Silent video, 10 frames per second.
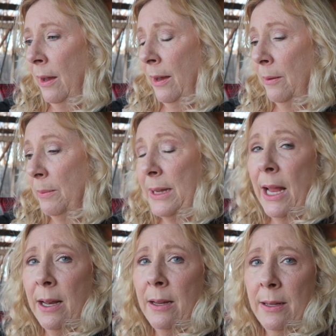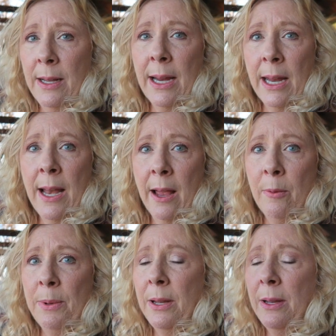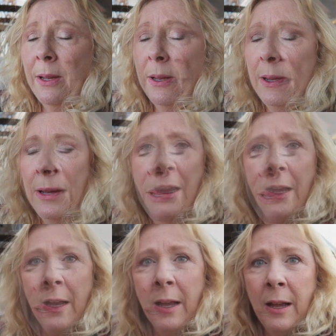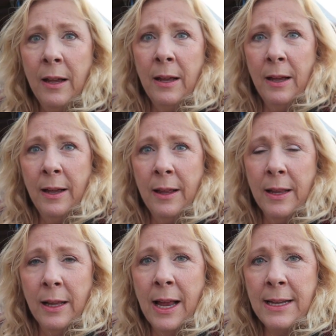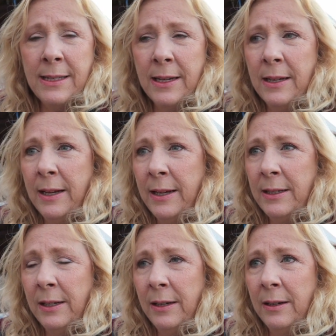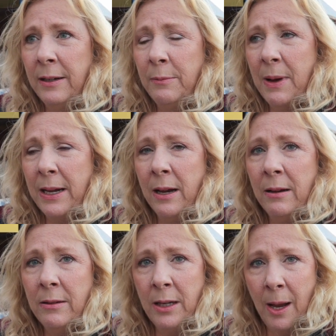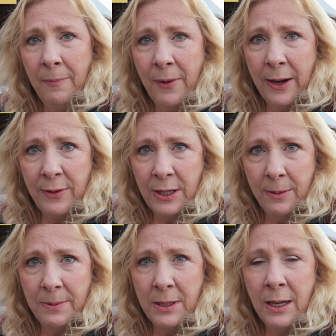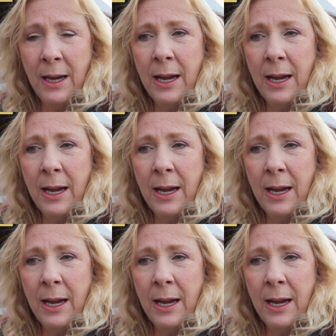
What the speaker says: But that can help. The last thing that in my top 5 tips